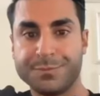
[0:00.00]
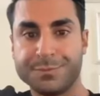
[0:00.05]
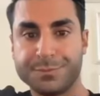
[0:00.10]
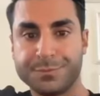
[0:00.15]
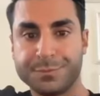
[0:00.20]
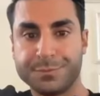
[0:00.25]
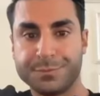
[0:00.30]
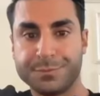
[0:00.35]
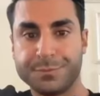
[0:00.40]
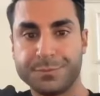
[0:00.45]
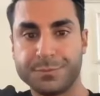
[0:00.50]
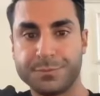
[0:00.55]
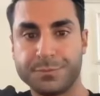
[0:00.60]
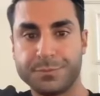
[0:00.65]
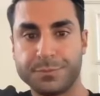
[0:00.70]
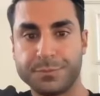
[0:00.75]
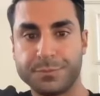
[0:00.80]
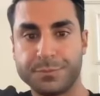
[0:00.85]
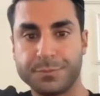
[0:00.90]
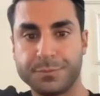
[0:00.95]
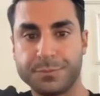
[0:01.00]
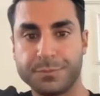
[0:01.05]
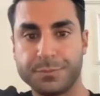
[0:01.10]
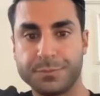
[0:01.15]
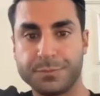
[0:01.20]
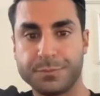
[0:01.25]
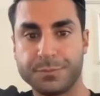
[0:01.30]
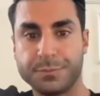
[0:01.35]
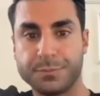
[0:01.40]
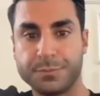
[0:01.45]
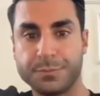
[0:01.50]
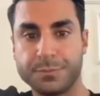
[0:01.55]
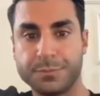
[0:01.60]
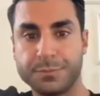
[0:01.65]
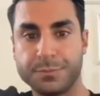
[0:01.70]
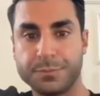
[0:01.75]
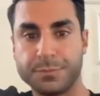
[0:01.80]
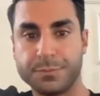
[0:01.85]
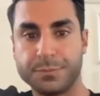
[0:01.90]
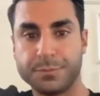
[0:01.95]

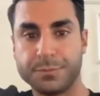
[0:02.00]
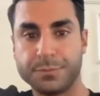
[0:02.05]
No words are spoken by the person on screen.